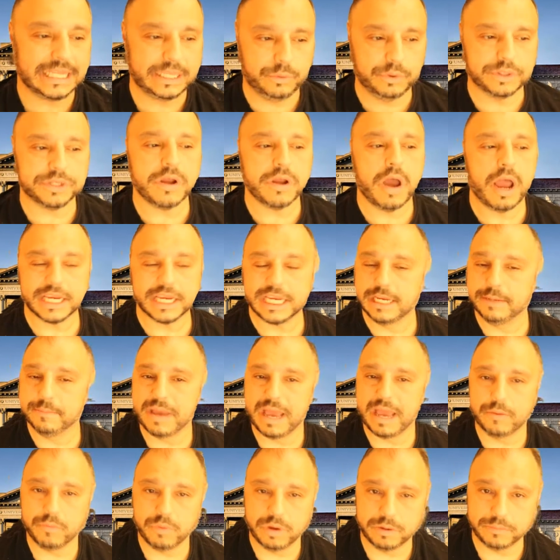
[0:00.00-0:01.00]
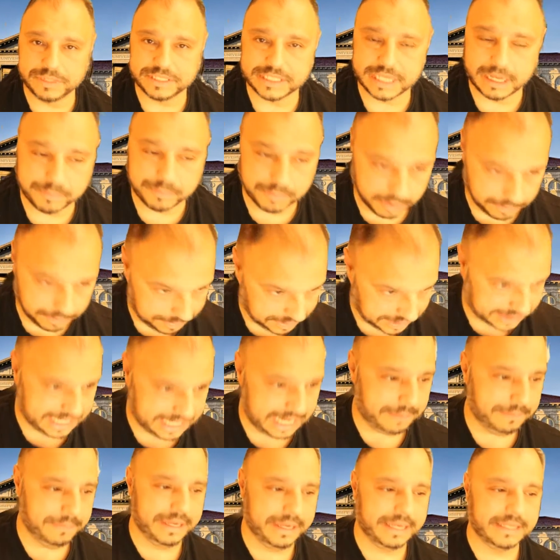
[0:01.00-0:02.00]
talking about when we say purpose
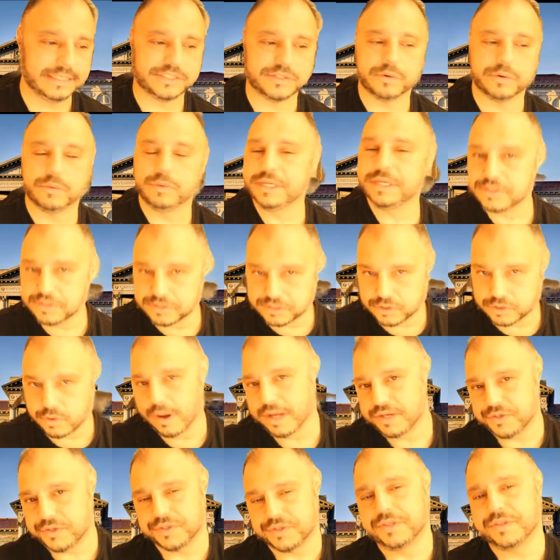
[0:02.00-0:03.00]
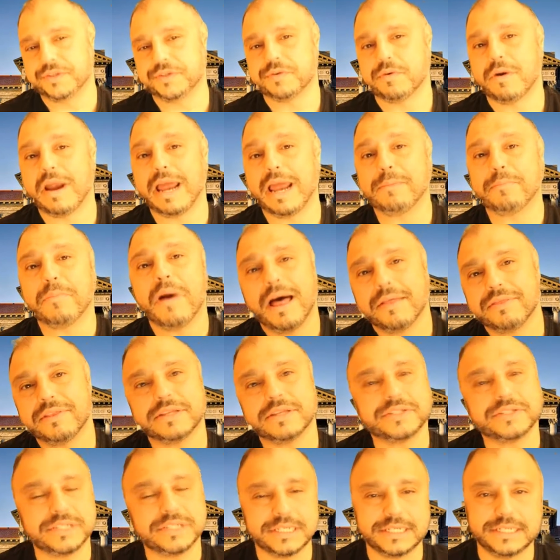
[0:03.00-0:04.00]
statements or research questions or
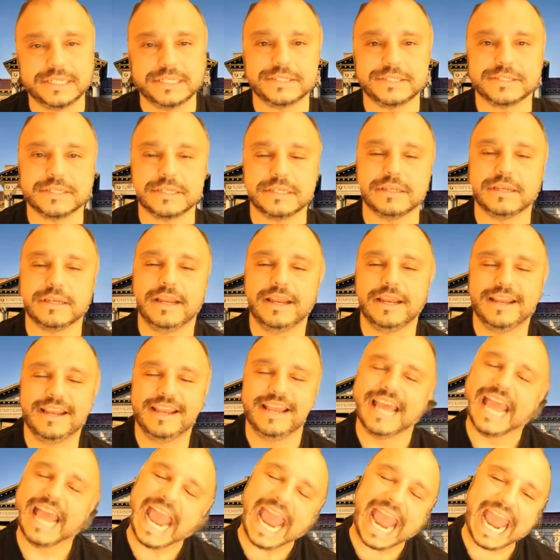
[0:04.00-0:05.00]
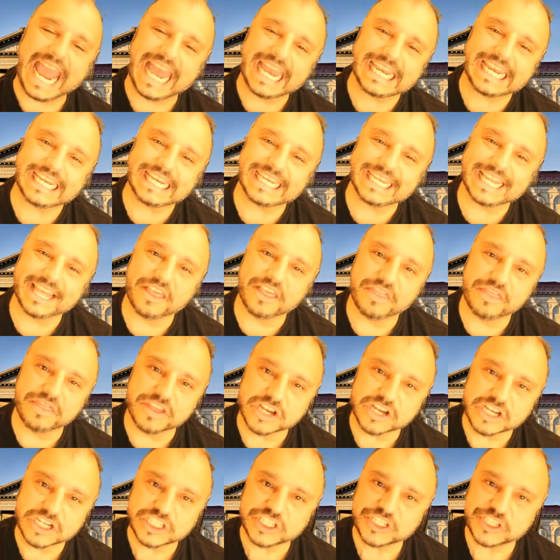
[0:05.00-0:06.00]
hypotheses and
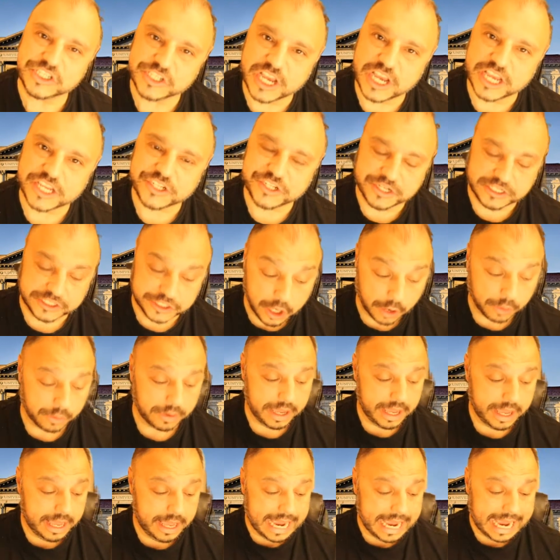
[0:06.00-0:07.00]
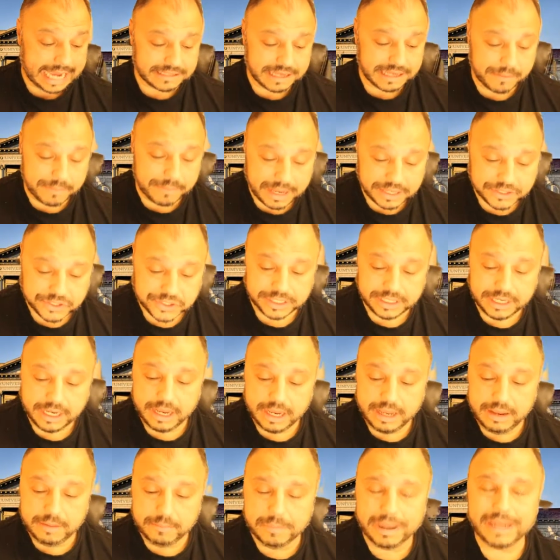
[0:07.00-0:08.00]
the such. So, as I mentioned,
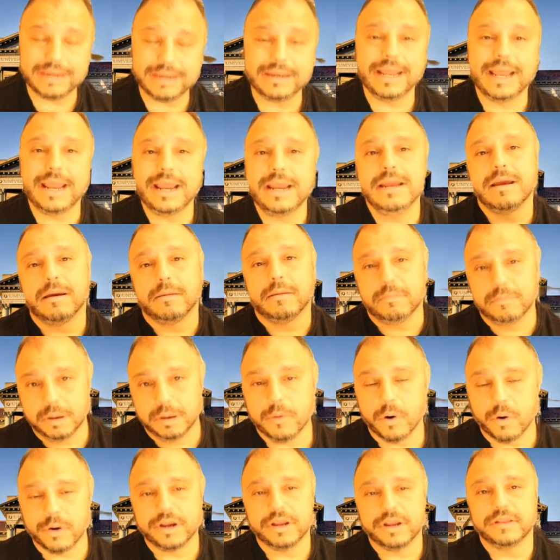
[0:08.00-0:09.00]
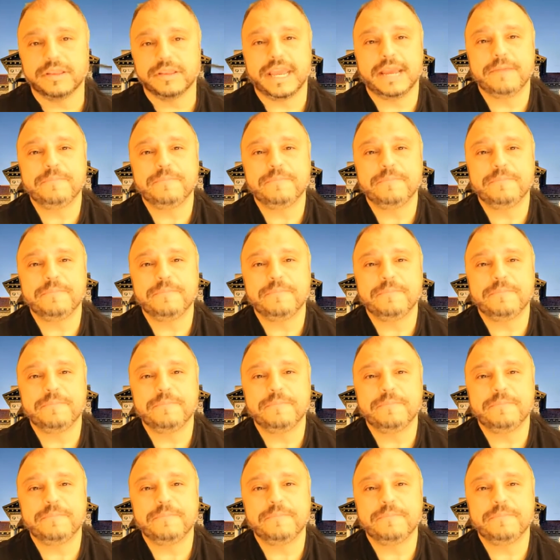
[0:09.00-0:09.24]
Monday, Memorial Day,